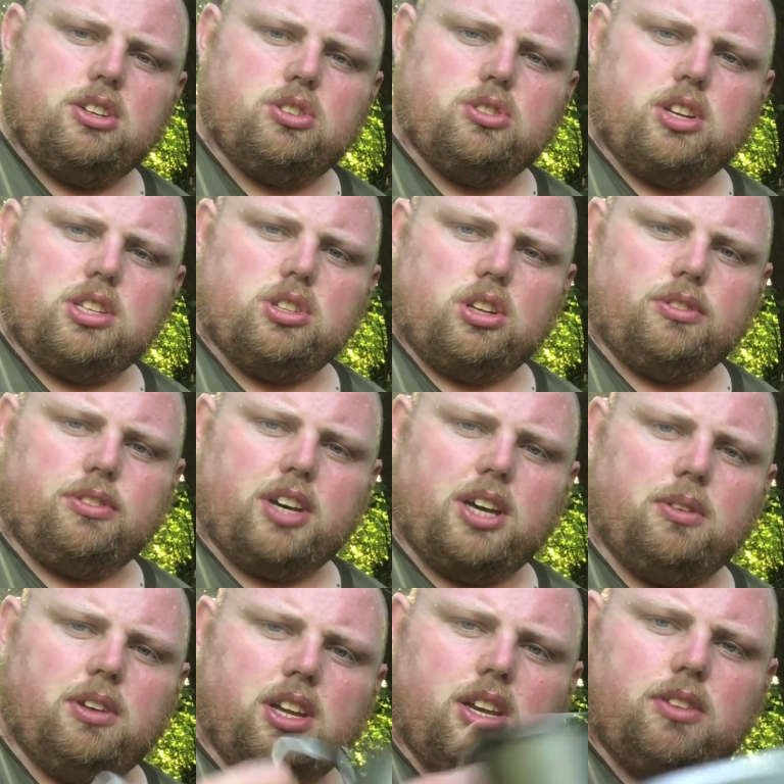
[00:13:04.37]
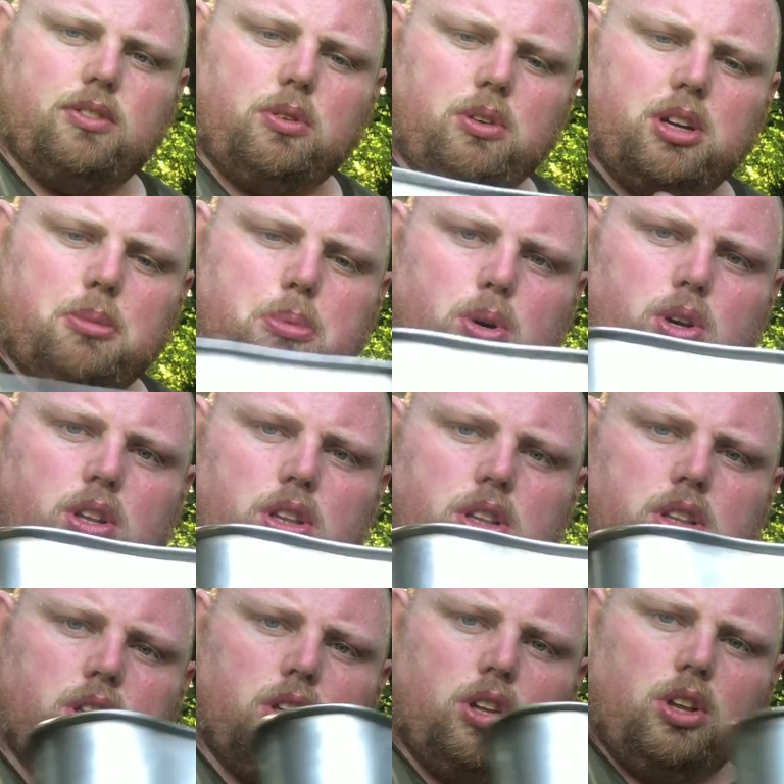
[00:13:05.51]
straight on the fire with it, if I want to boil
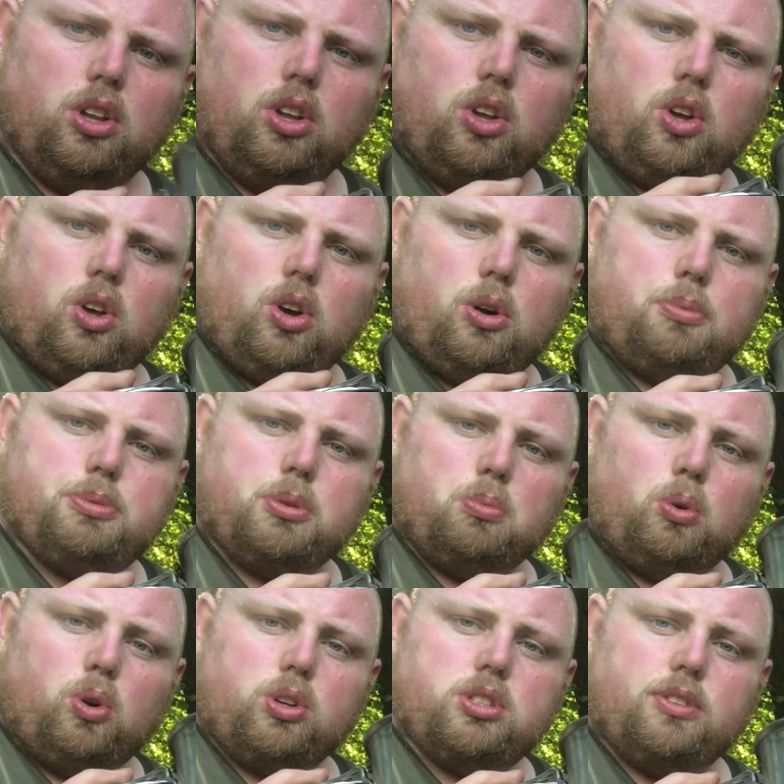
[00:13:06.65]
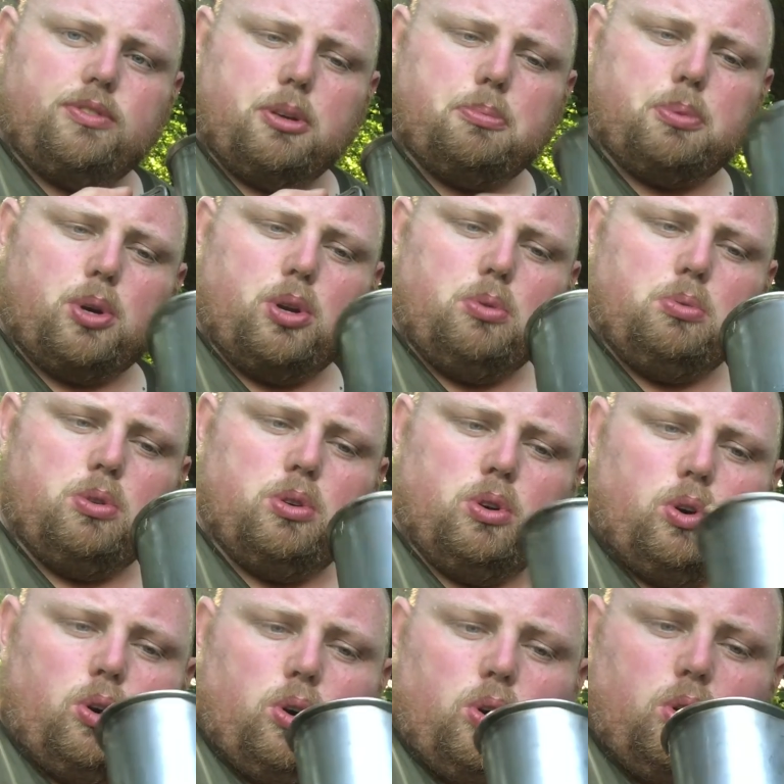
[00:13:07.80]
up some water for the brew
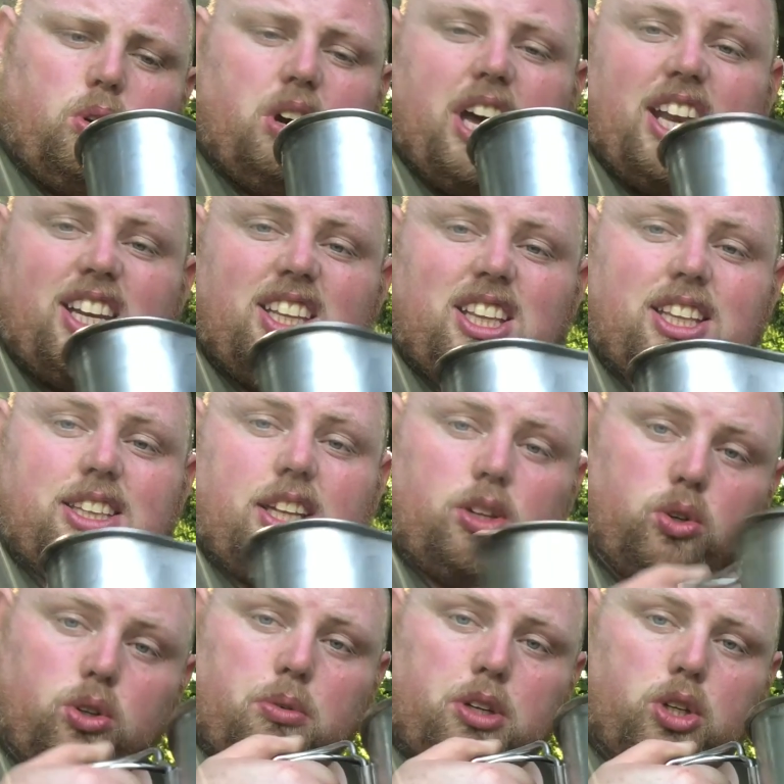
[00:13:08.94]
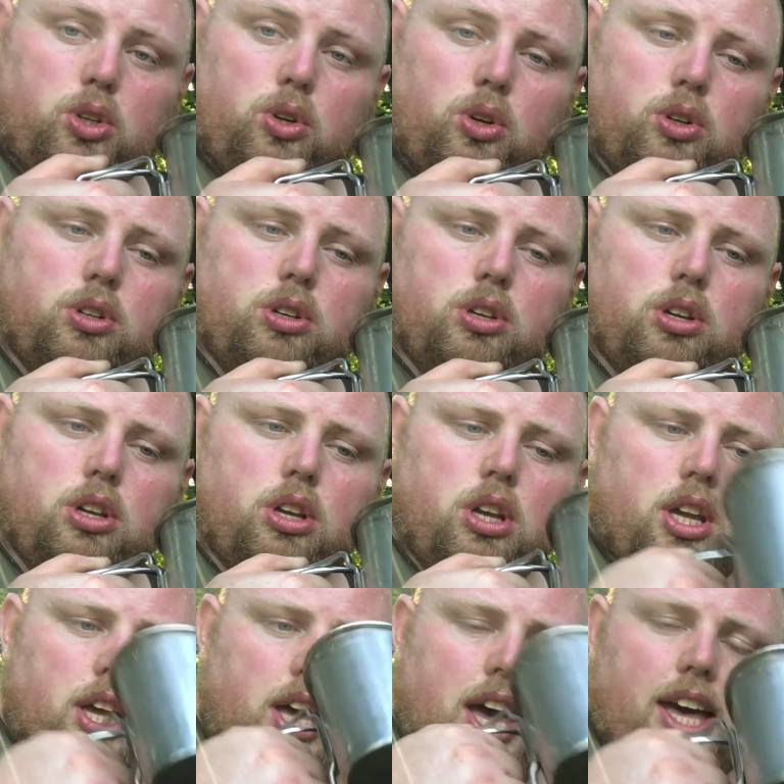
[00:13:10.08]
or anything like that, or I want to cook.
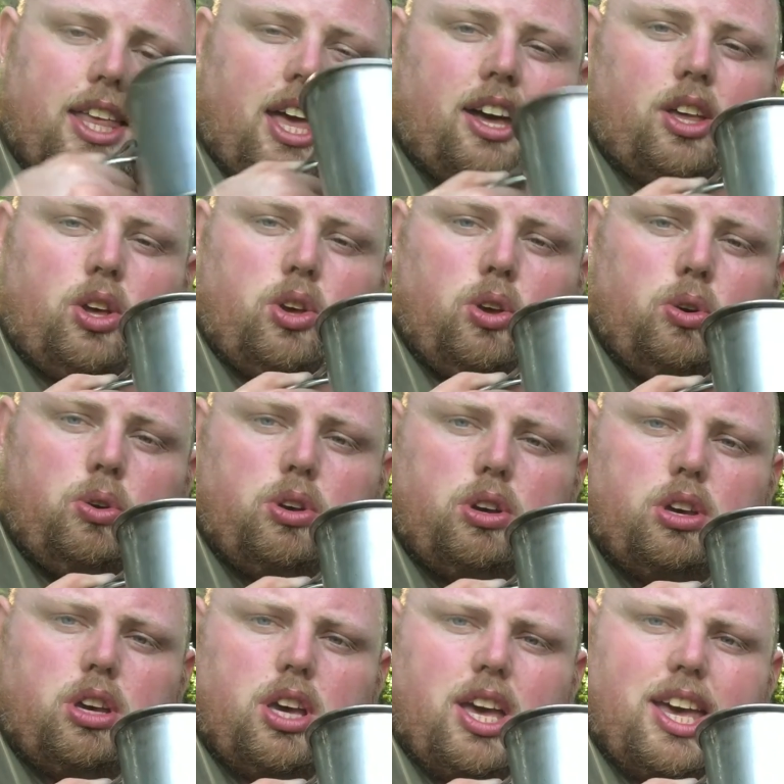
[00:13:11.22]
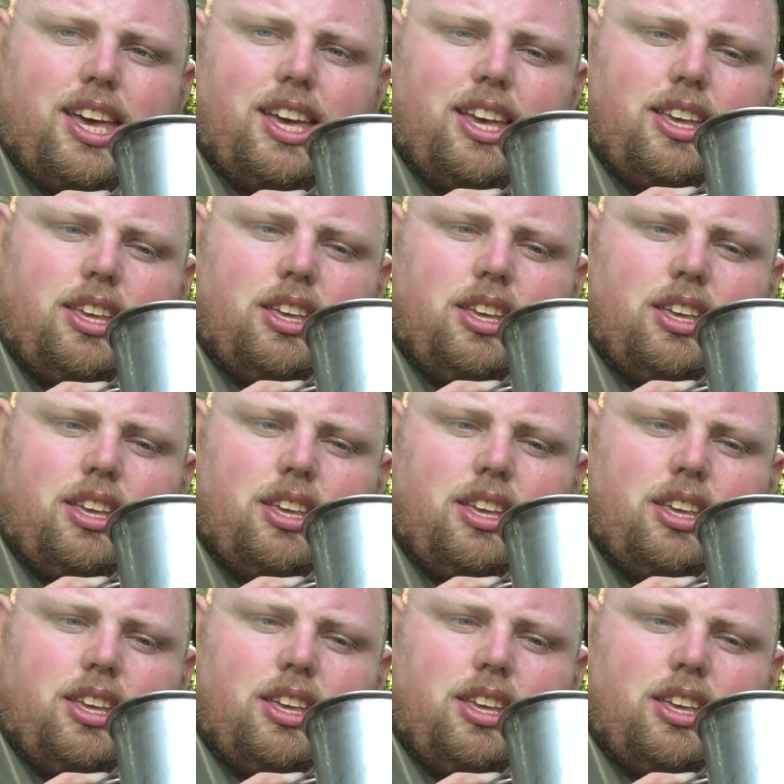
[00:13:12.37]
I can cook a